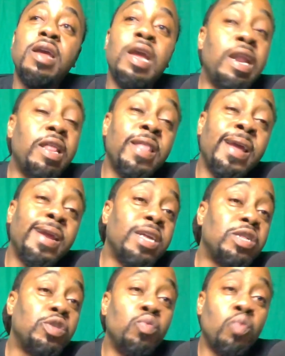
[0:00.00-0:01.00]
anything
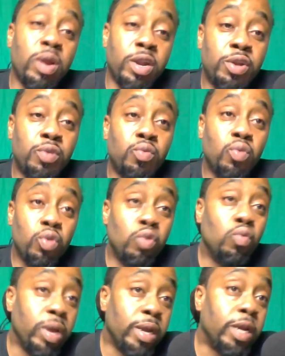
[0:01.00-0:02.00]
that you want to do, you
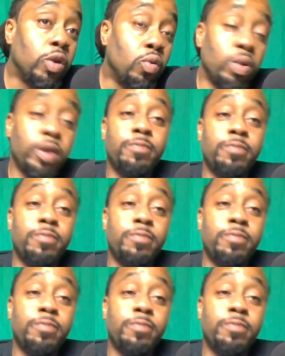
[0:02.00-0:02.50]
can do it.